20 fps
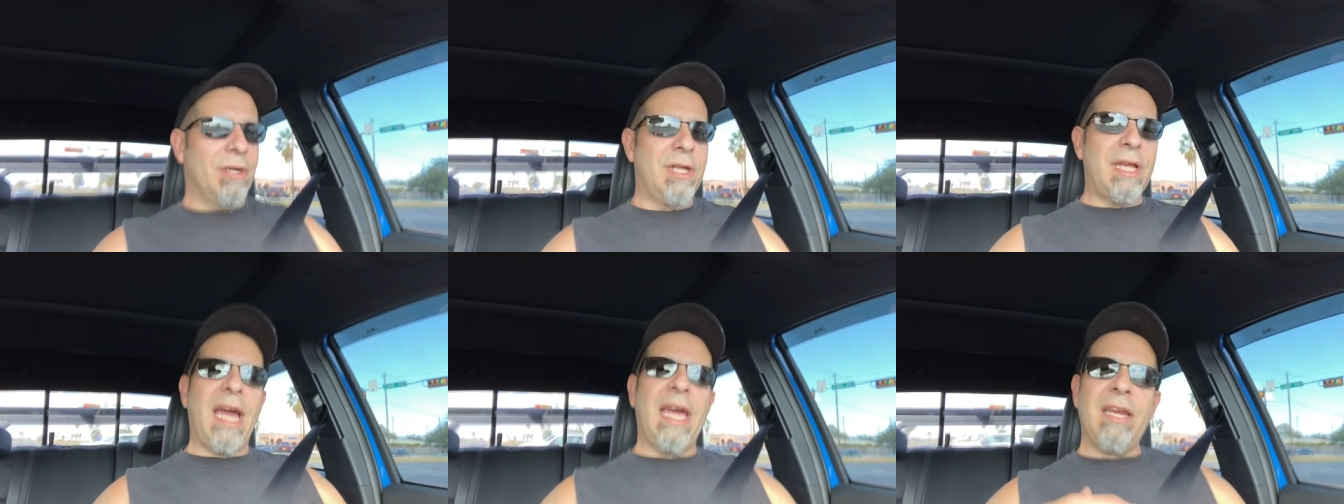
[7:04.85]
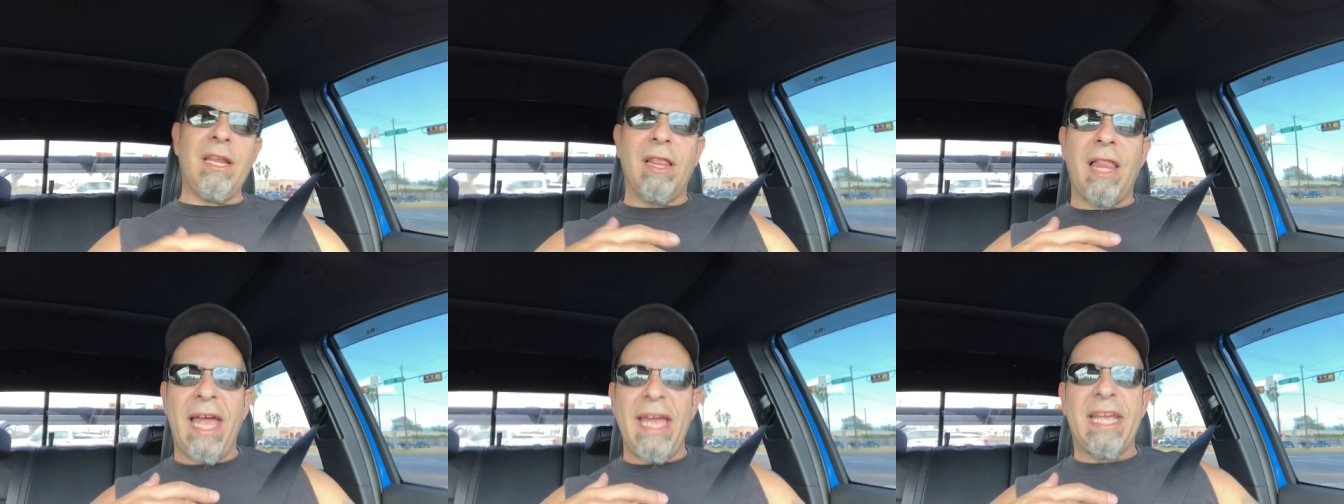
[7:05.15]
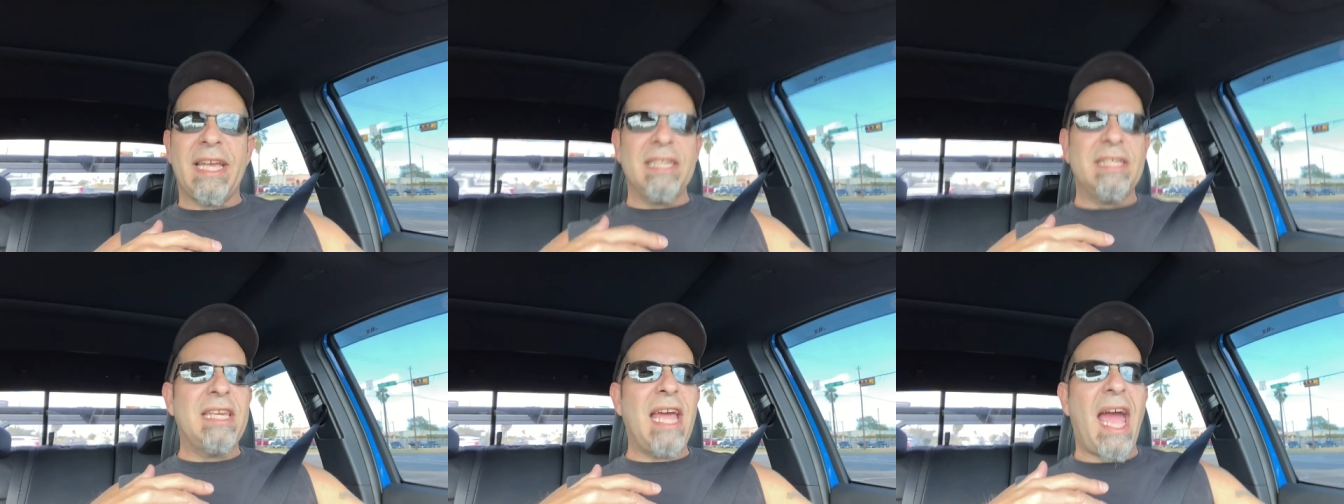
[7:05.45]
Kind of
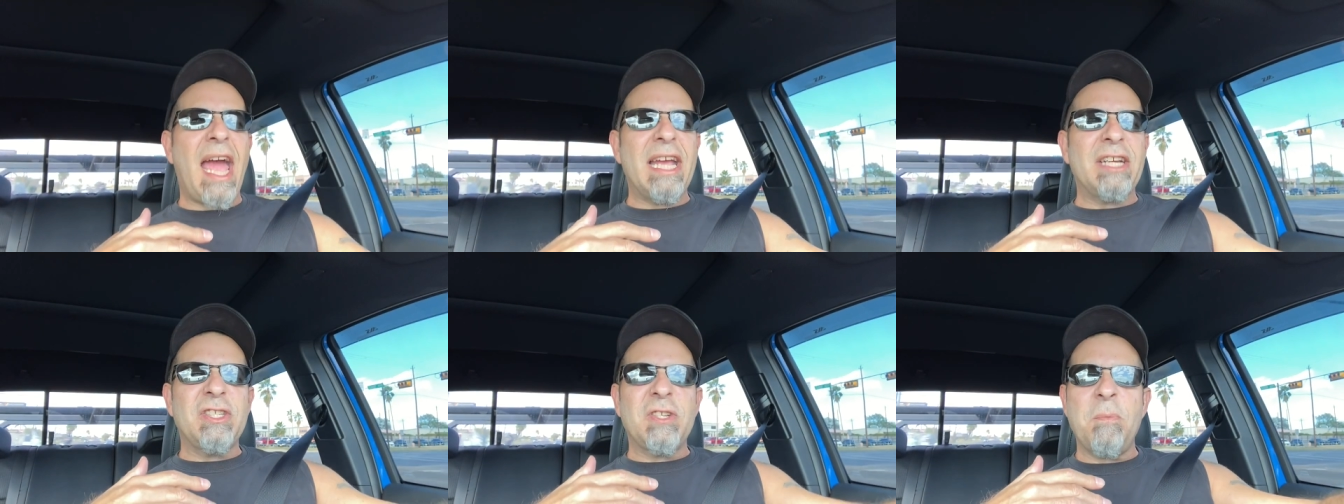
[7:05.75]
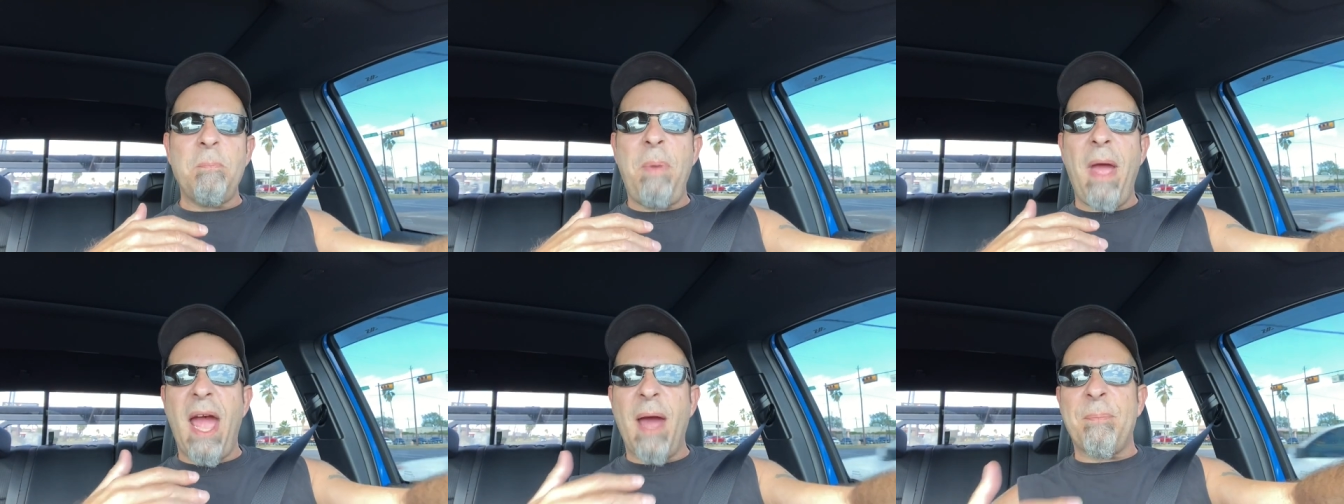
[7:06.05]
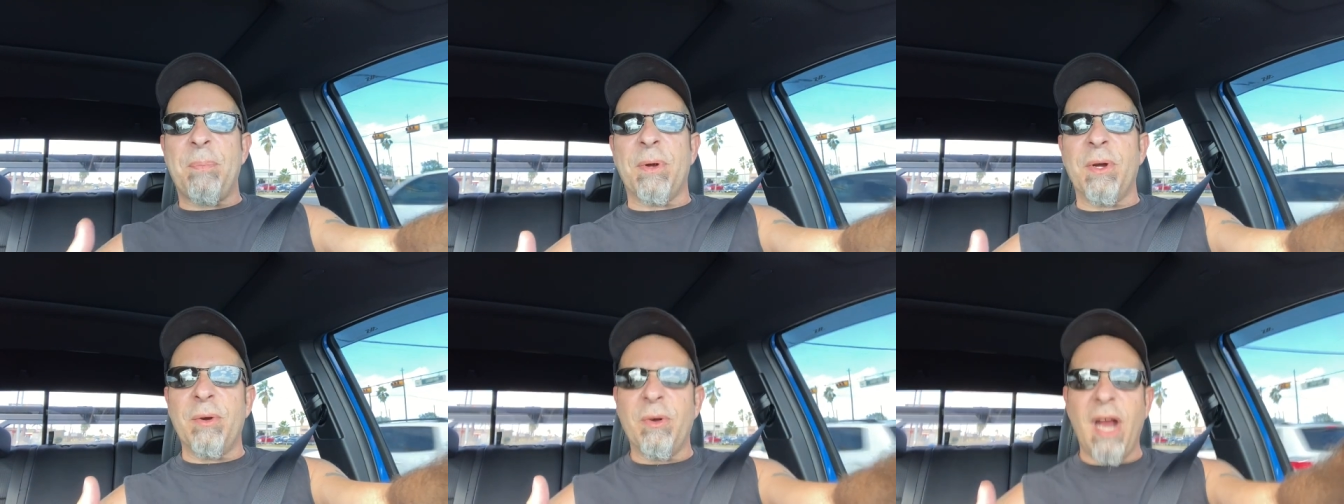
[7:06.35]
like a dash of
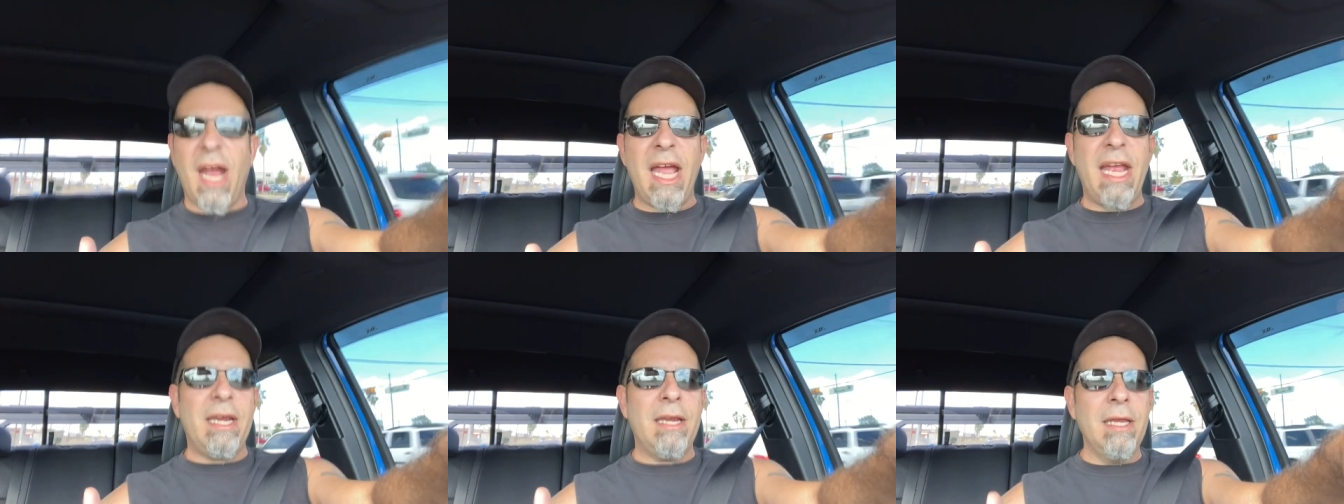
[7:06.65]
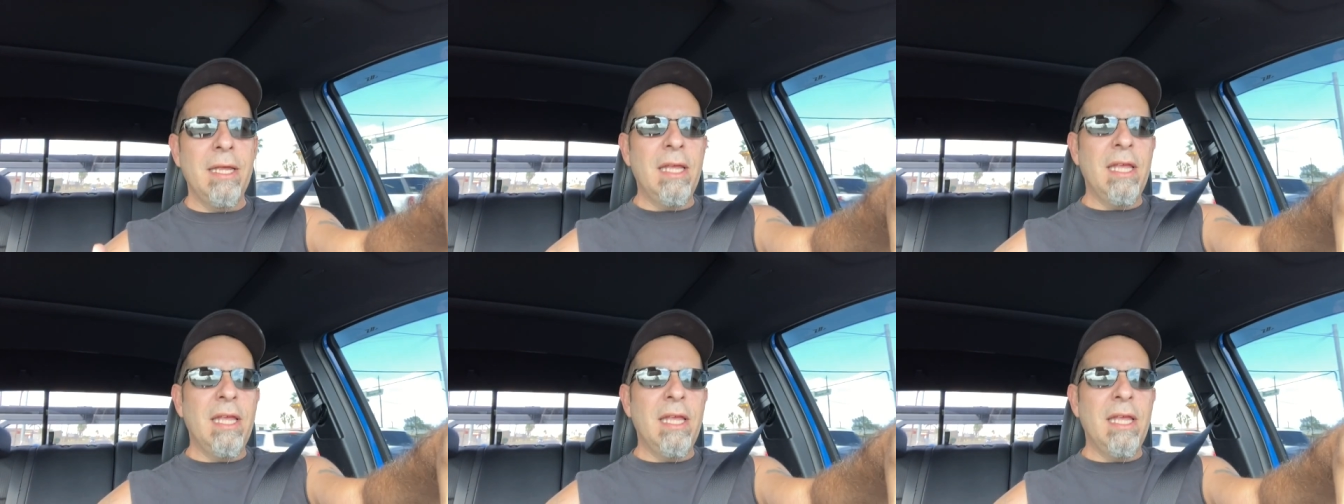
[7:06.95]
pepper, right?